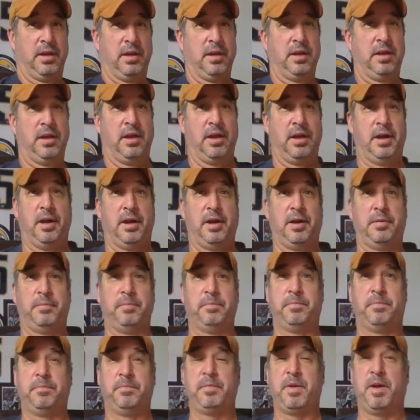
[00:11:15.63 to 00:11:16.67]

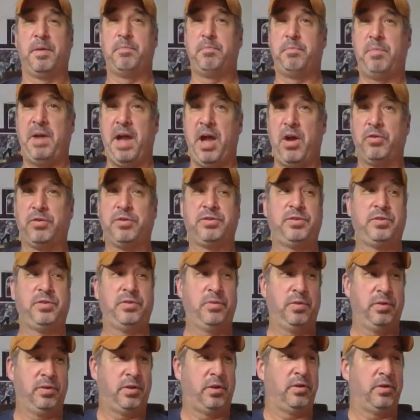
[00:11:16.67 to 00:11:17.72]
about
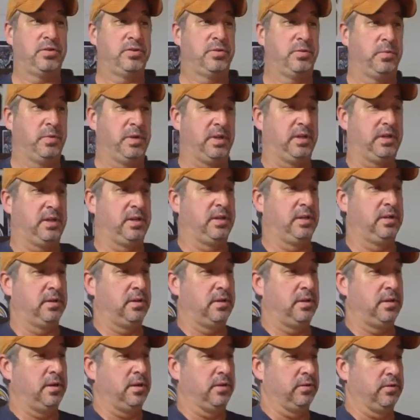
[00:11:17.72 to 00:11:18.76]
$200 a week
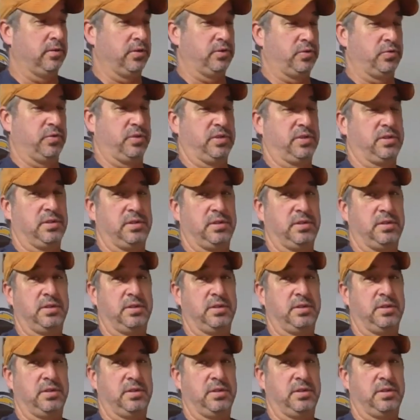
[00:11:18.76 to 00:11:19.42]
on groceries,